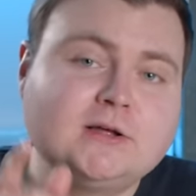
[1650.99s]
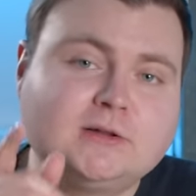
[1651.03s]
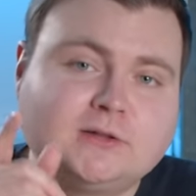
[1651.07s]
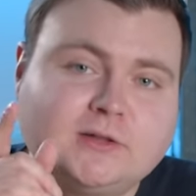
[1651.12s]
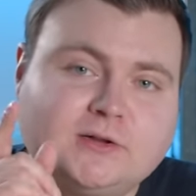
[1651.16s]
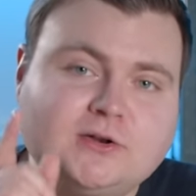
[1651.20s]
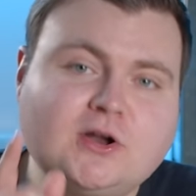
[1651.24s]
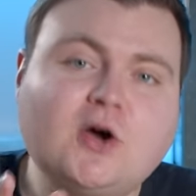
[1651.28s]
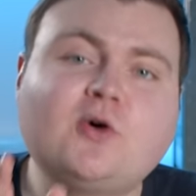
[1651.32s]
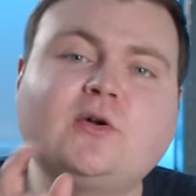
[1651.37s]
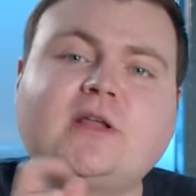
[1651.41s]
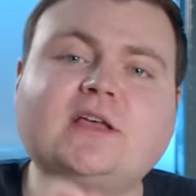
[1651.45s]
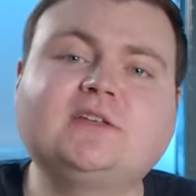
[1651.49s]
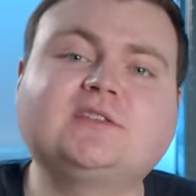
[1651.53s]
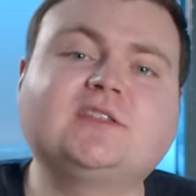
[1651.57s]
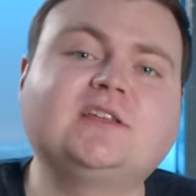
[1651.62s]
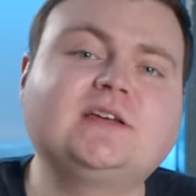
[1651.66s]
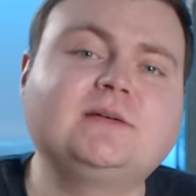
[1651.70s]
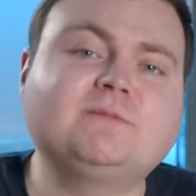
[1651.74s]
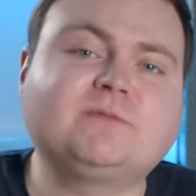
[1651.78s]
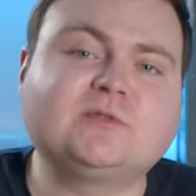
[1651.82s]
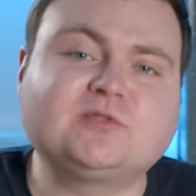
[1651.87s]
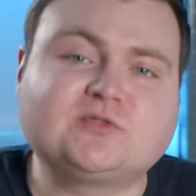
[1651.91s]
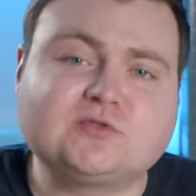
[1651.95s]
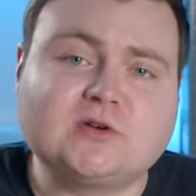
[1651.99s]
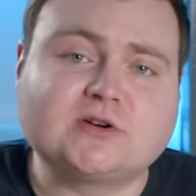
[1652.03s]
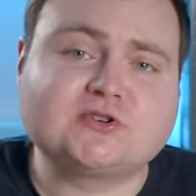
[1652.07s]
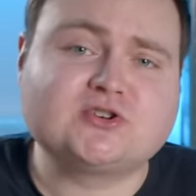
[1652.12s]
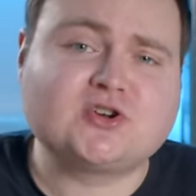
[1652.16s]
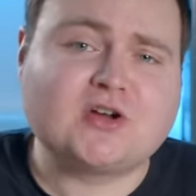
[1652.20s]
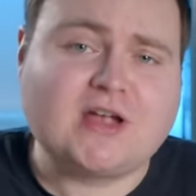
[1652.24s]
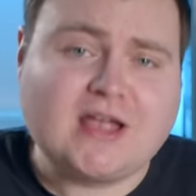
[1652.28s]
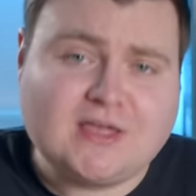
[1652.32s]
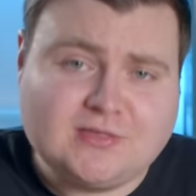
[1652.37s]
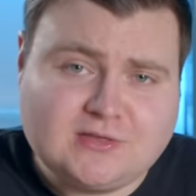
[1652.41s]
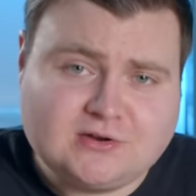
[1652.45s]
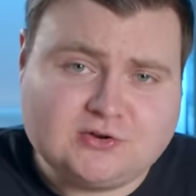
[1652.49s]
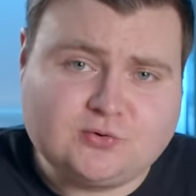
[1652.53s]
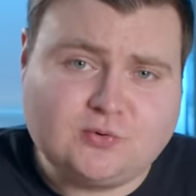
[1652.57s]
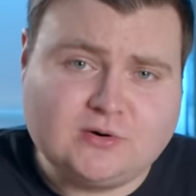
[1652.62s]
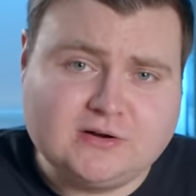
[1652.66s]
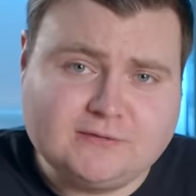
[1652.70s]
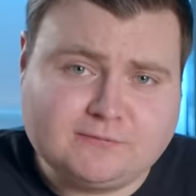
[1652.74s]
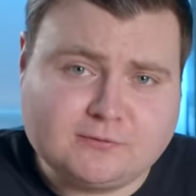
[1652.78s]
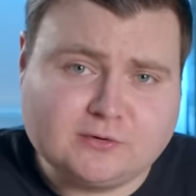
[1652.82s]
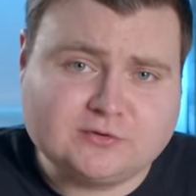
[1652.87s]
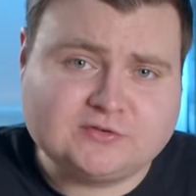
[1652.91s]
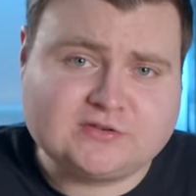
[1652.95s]
Linode has the infrastructure and the
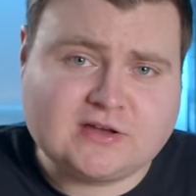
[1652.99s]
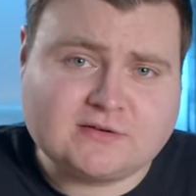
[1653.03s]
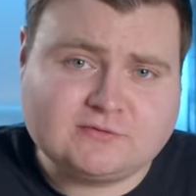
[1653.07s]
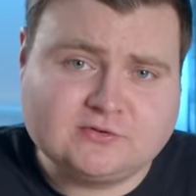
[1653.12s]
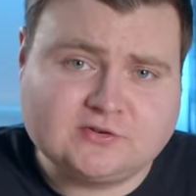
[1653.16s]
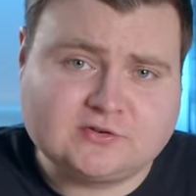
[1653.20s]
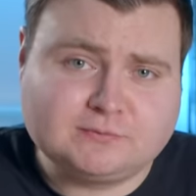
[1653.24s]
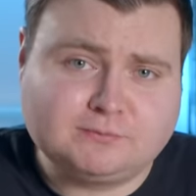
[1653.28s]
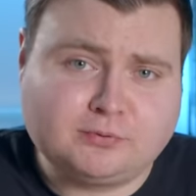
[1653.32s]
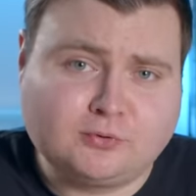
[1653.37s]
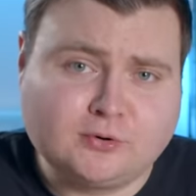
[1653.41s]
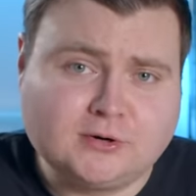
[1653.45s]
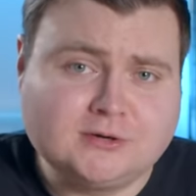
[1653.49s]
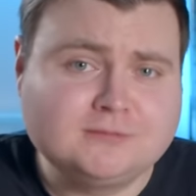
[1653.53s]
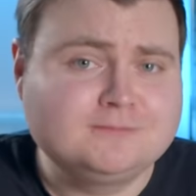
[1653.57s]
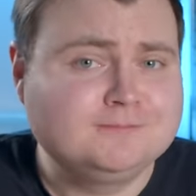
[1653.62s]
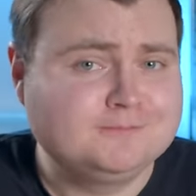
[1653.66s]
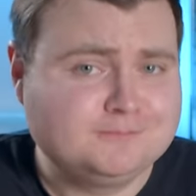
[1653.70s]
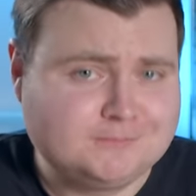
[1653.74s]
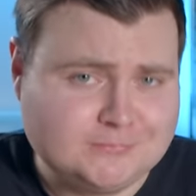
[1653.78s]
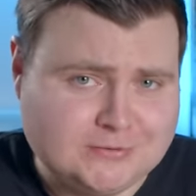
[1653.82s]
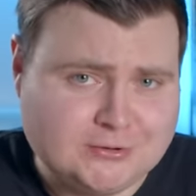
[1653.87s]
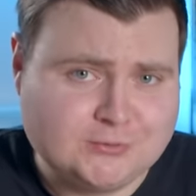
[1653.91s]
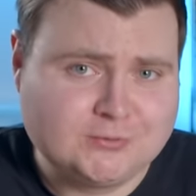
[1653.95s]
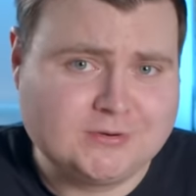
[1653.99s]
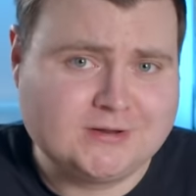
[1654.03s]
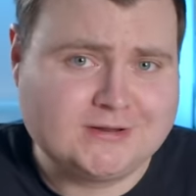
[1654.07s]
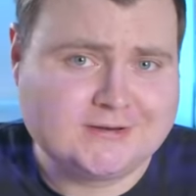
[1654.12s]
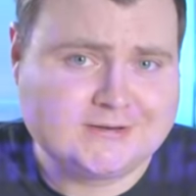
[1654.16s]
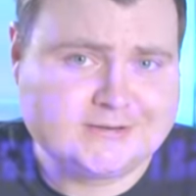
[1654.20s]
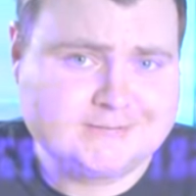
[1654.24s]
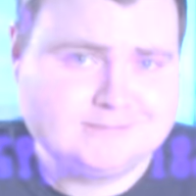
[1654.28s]
24-7 support you need.